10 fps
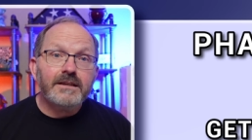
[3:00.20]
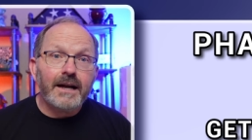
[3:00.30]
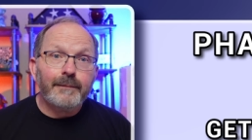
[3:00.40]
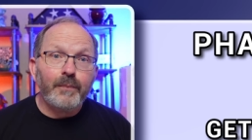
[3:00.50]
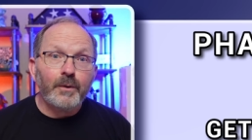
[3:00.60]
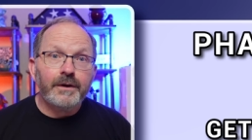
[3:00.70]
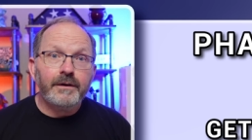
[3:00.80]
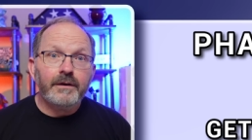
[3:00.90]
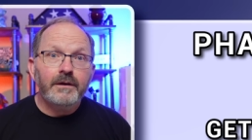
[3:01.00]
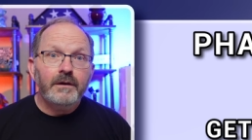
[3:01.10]
not
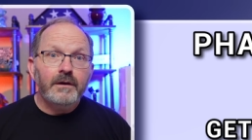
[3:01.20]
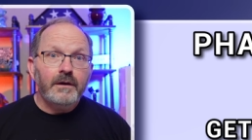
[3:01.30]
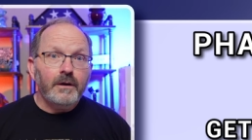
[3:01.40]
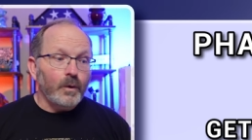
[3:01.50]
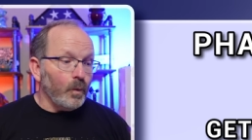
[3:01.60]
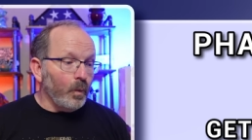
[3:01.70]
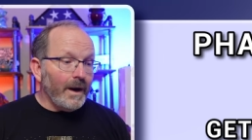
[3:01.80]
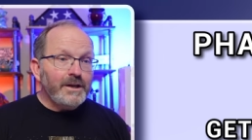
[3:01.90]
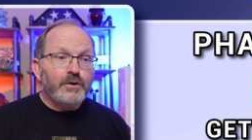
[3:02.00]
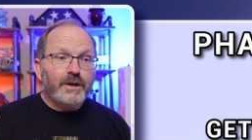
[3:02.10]
important.
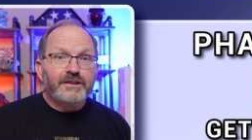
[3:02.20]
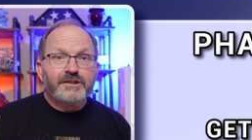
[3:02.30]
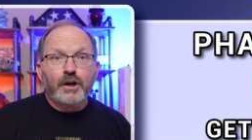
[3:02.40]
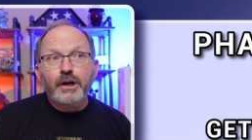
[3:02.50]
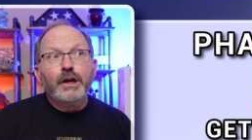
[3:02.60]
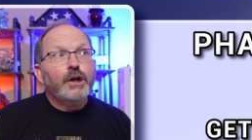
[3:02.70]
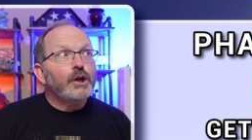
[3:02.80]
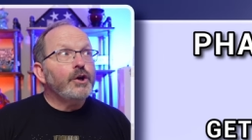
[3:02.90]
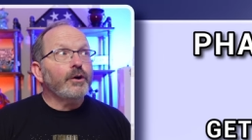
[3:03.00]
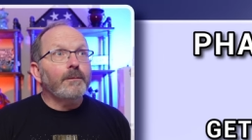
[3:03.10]
When you get started,
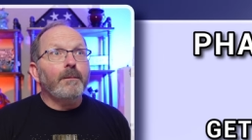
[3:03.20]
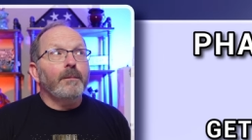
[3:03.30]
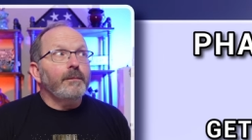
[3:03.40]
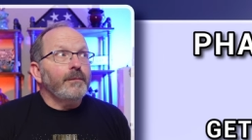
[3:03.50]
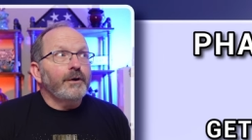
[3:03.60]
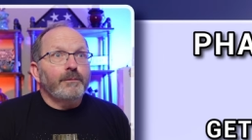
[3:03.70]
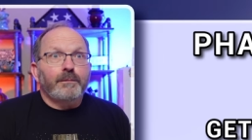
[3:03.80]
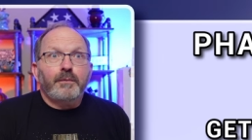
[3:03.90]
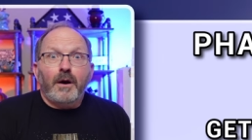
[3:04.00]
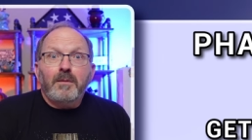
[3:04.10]
you're you're
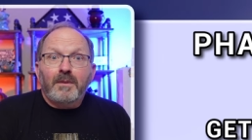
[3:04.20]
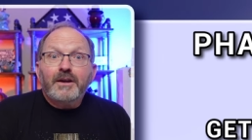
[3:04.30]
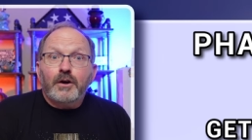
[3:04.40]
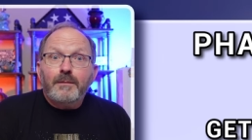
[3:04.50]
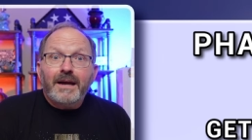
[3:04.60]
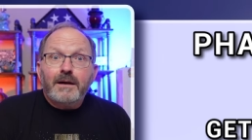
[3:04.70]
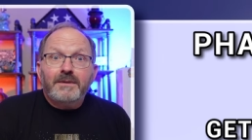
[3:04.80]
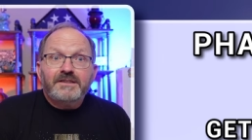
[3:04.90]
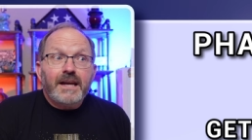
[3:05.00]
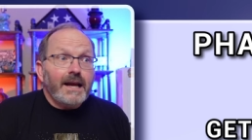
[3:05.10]
probably going to make a
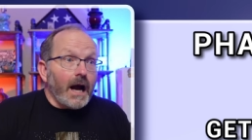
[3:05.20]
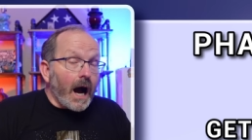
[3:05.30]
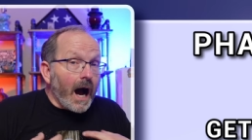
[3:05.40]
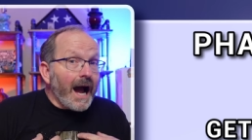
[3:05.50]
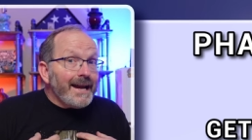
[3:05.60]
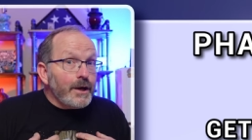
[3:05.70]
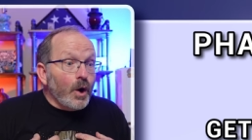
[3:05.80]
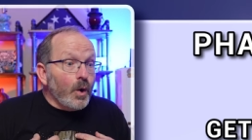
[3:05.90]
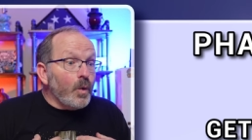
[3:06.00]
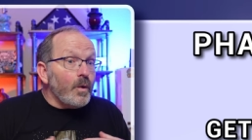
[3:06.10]
mistake. I
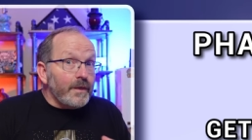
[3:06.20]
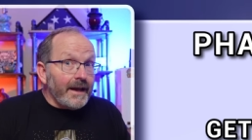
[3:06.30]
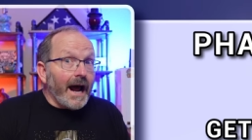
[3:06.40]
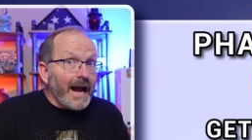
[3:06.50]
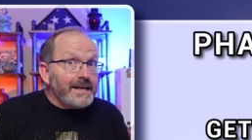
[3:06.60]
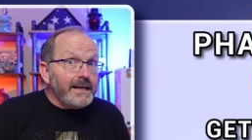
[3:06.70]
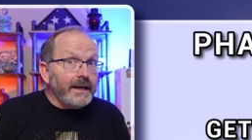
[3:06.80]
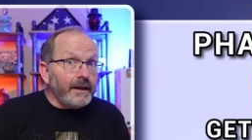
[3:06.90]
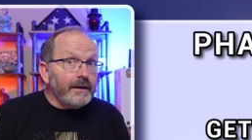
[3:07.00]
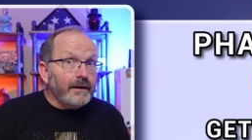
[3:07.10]
know that I
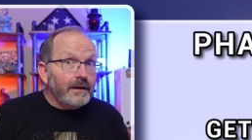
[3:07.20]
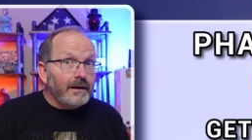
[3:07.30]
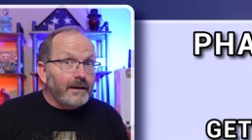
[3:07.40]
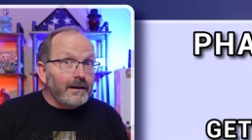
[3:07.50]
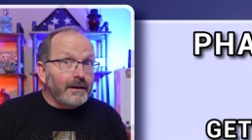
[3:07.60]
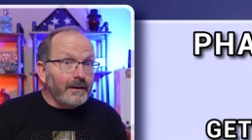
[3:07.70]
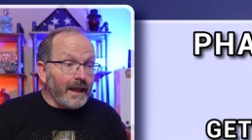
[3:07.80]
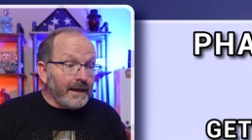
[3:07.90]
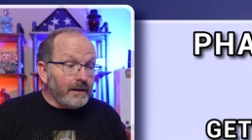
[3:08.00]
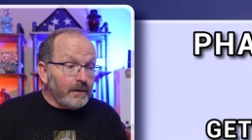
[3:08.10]
did.
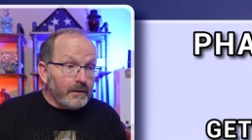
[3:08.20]
Like,